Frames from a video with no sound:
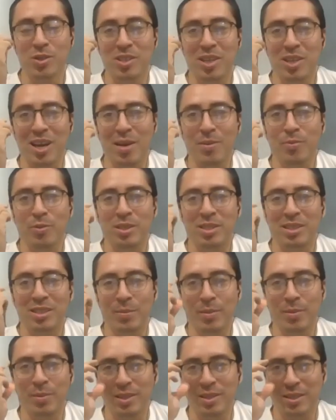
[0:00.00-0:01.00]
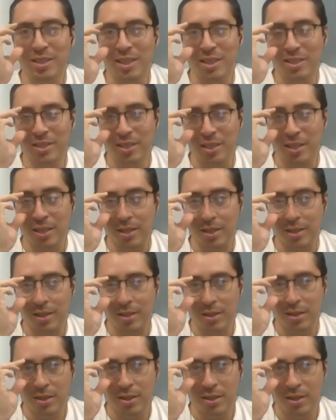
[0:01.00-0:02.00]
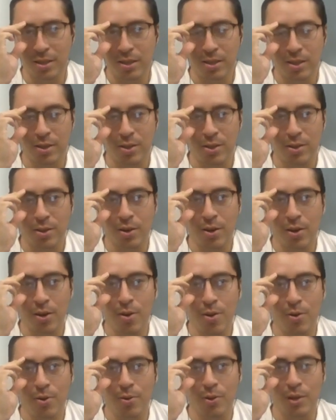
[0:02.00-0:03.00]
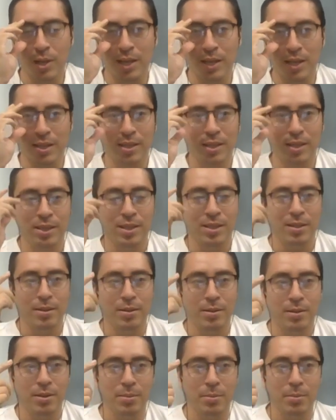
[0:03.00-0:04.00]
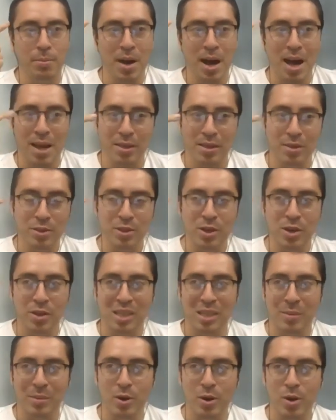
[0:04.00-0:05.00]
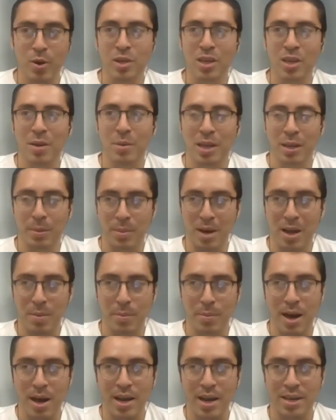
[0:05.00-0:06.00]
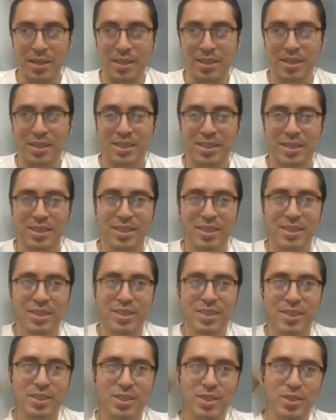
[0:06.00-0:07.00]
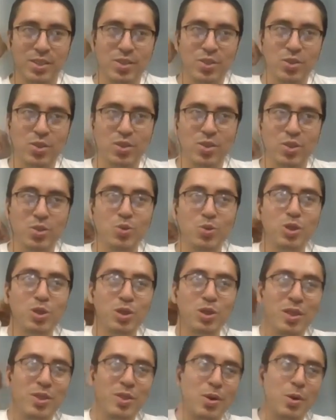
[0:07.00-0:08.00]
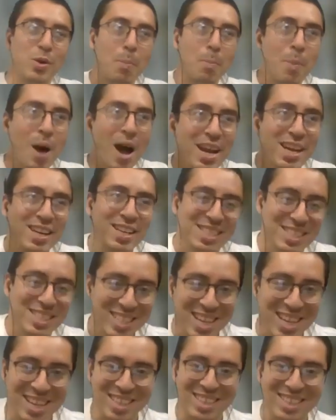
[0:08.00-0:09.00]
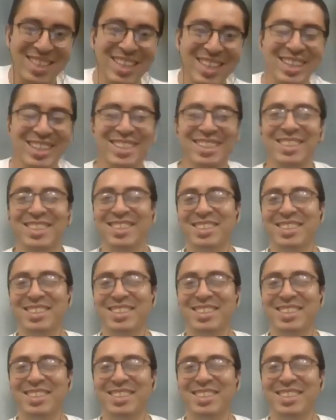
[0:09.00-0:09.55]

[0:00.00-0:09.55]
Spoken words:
of the time when somebody says like, oh, like they're talking about, oh yeah, like my mind, usually their mind is saying that.